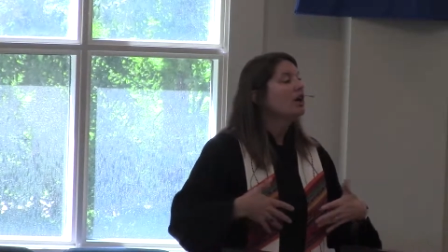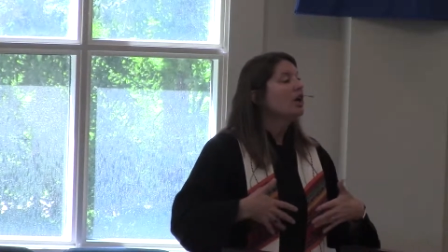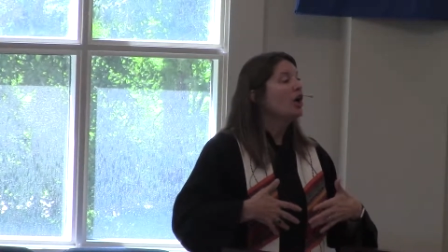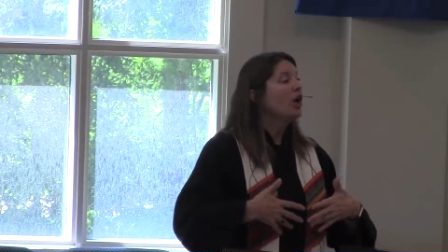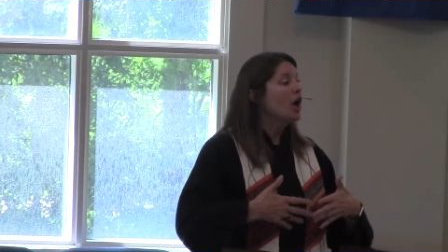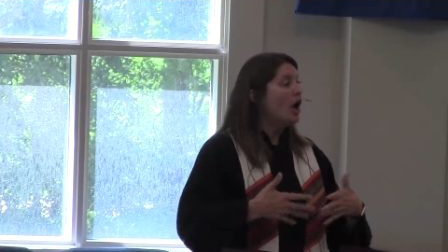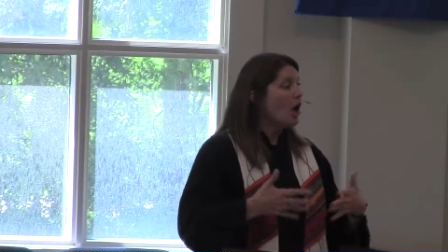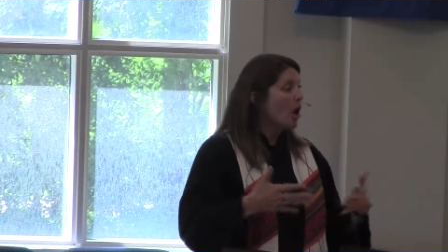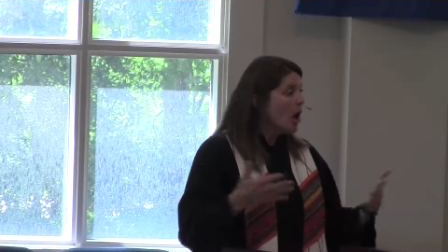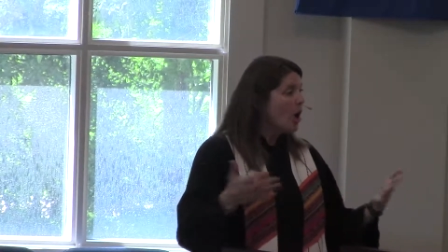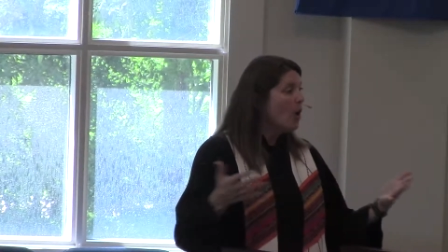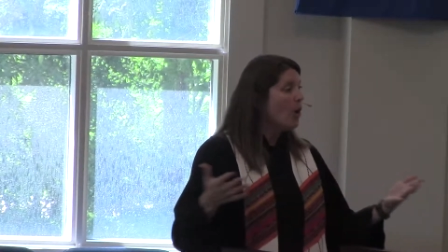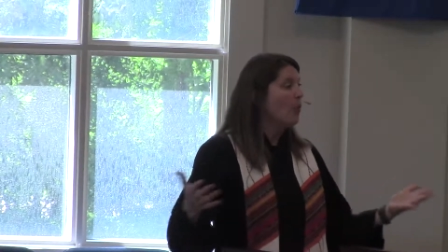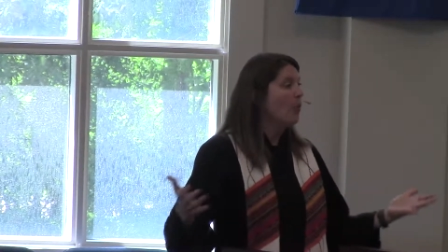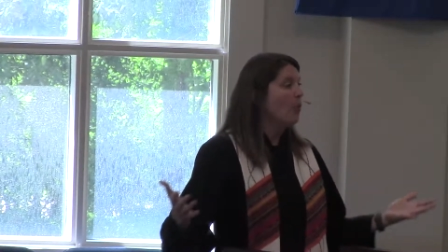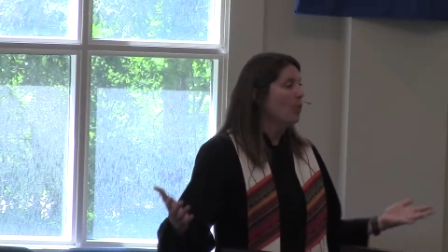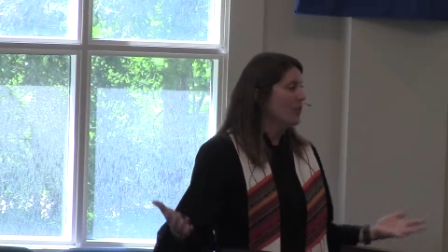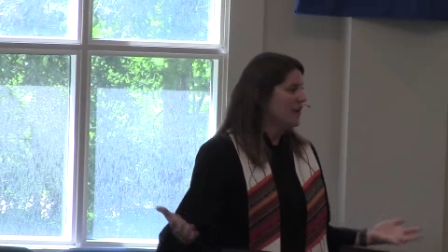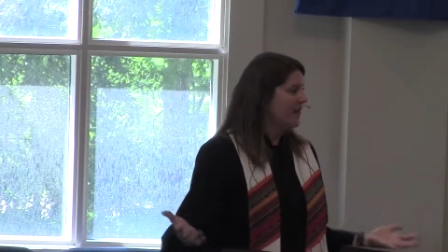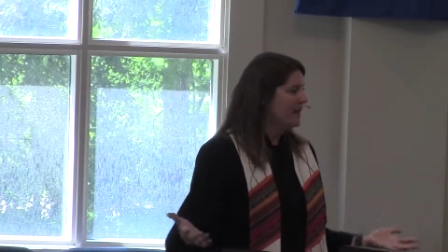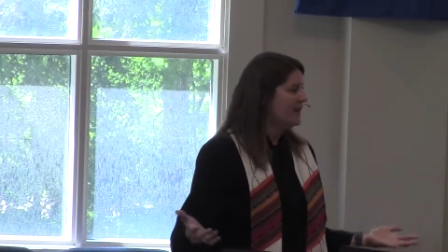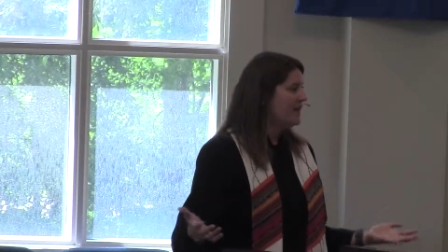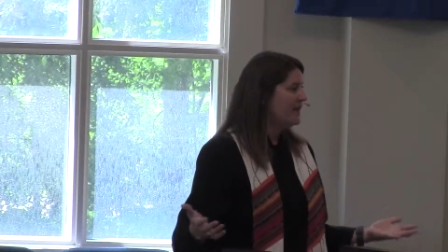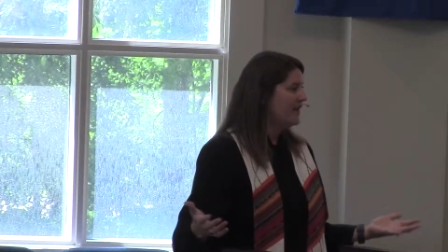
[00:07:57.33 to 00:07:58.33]

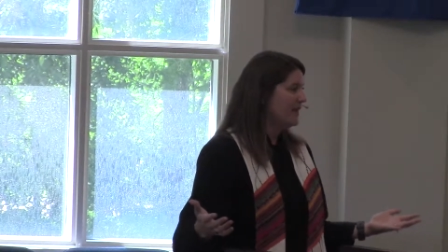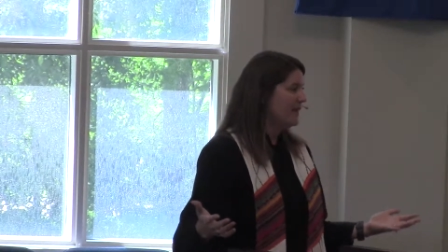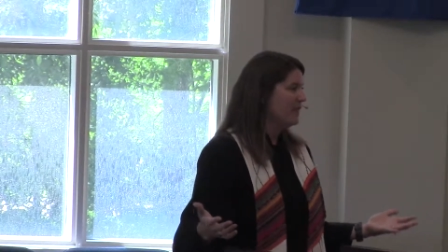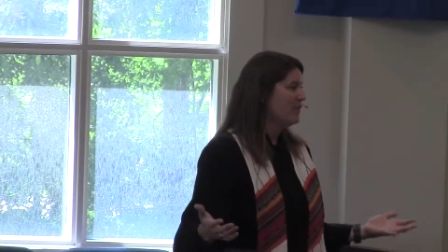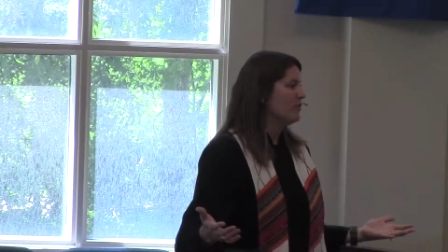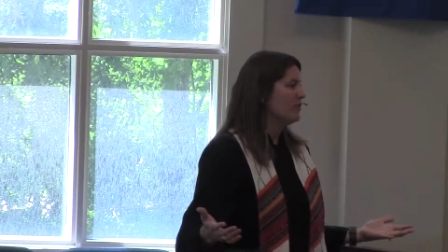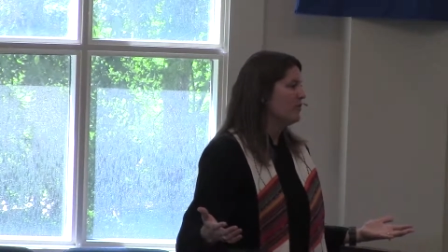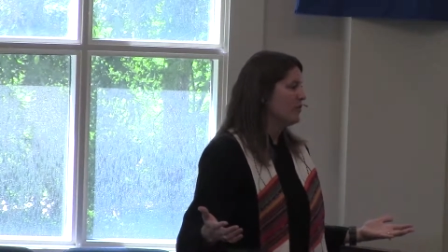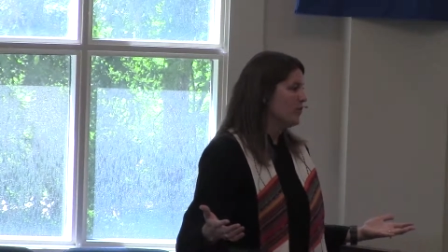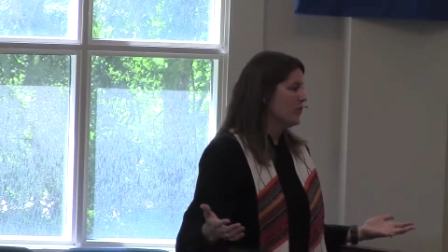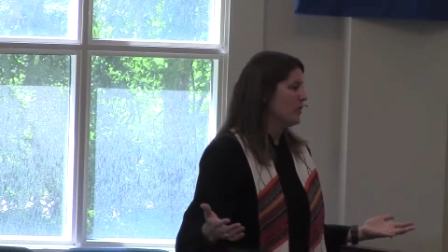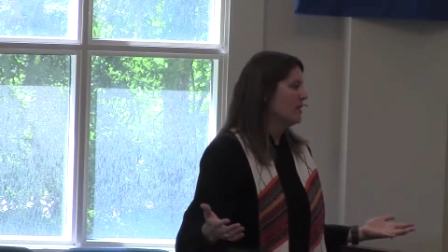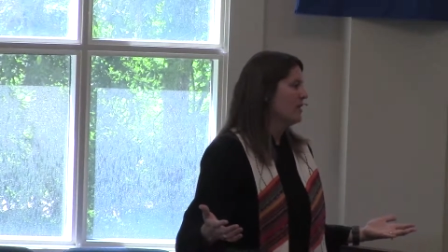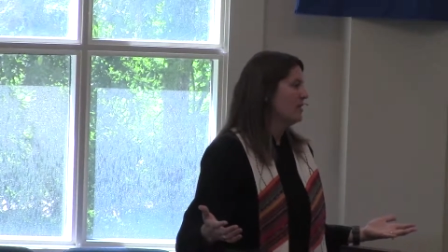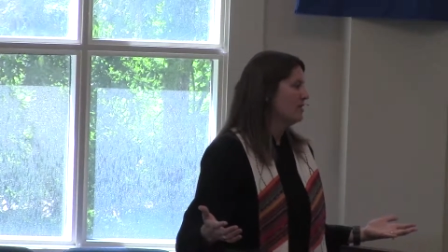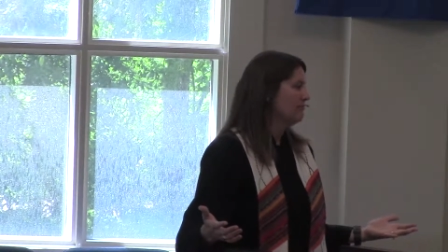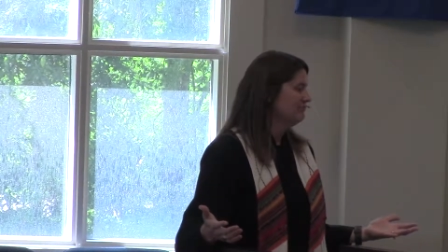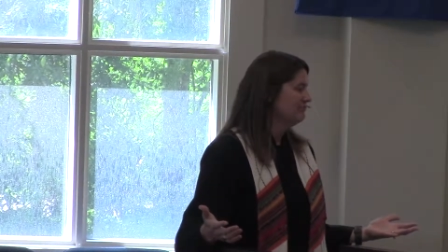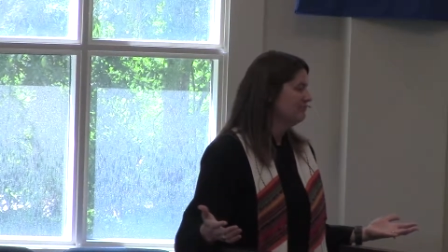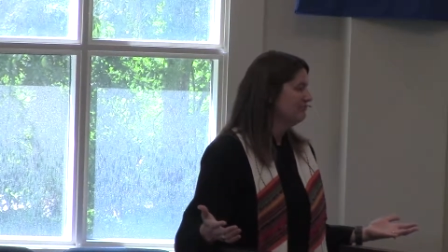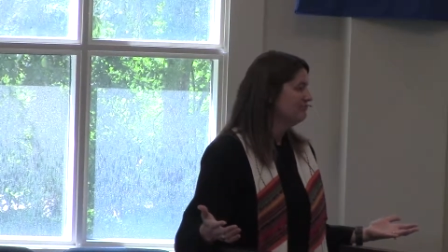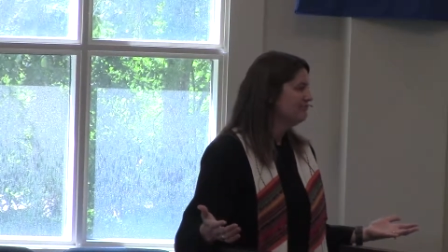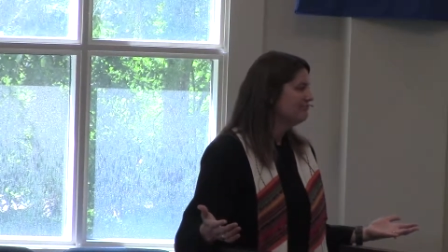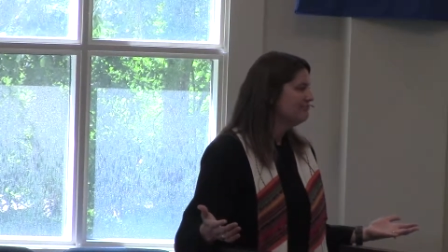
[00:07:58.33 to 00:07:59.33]
Go, therefore,
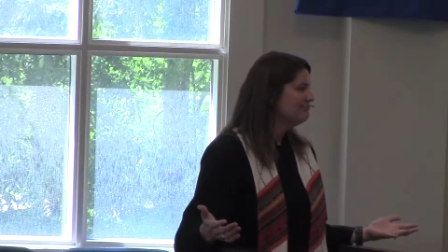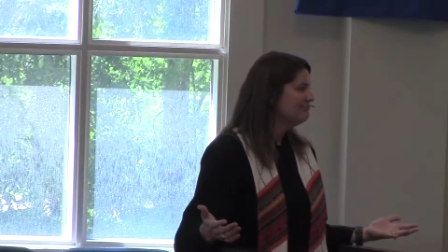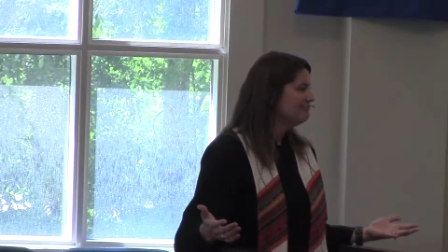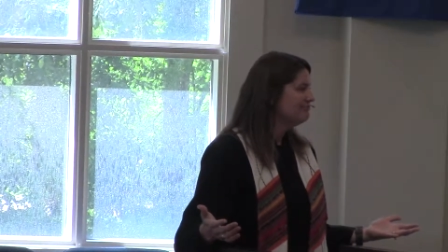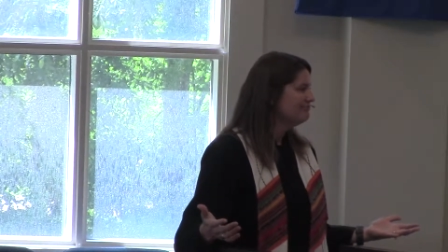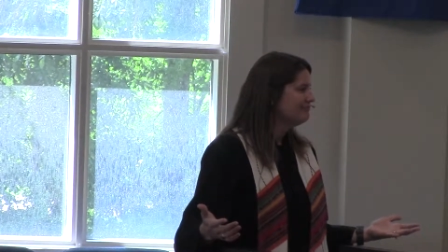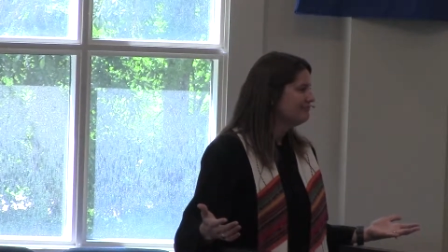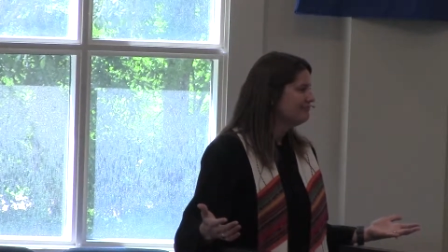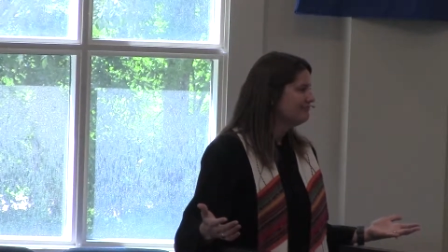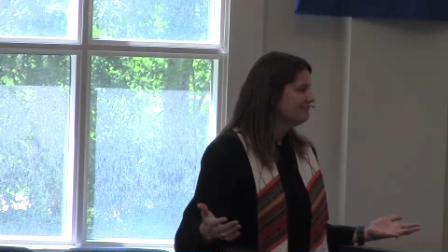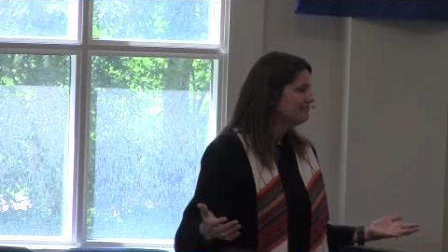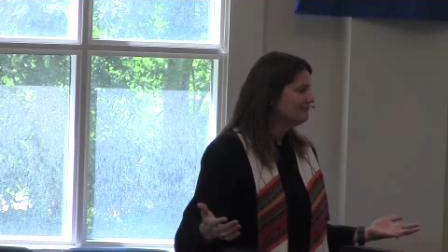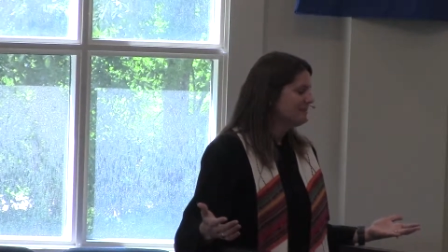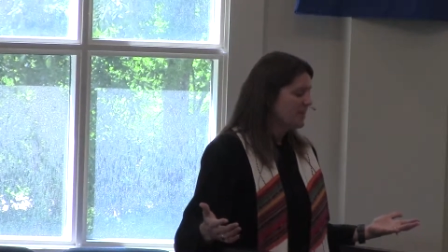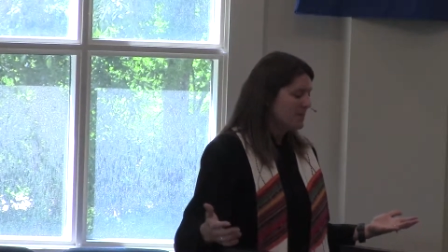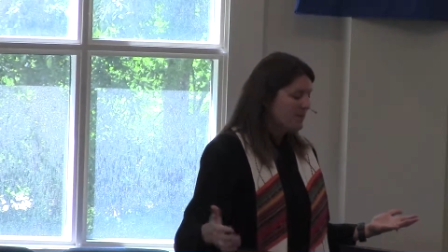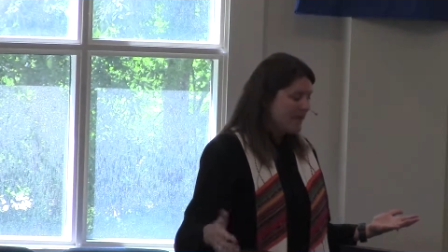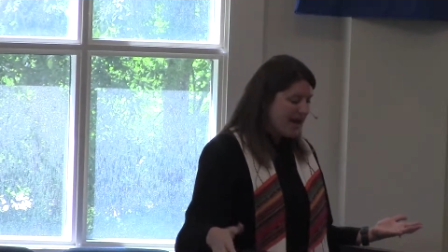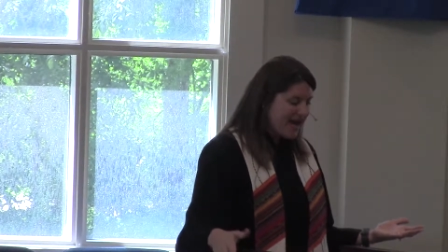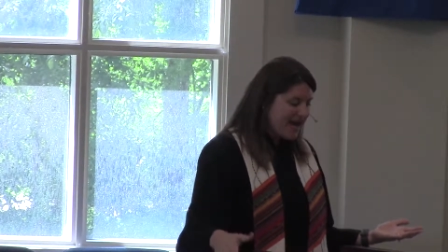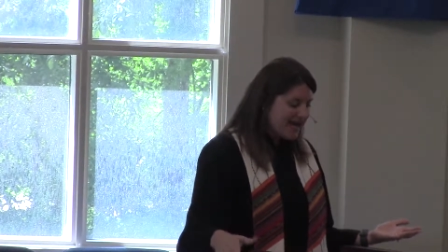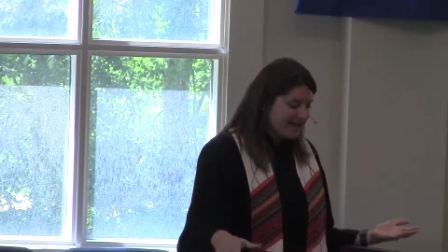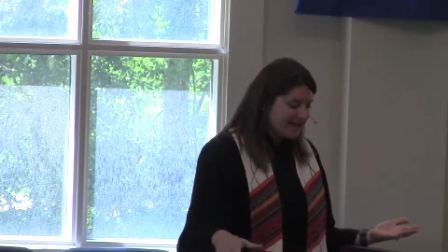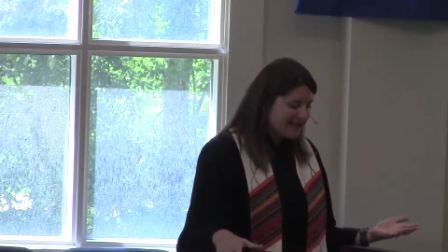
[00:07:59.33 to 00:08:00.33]

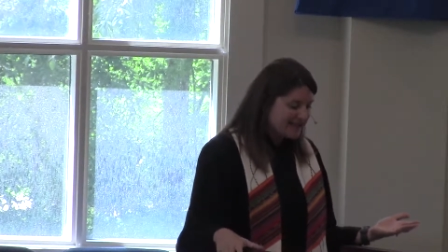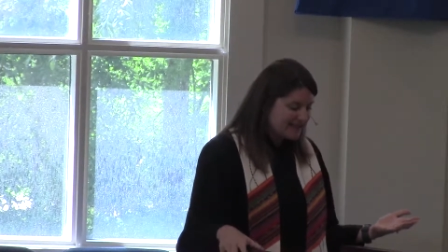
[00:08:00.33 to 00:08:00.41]
make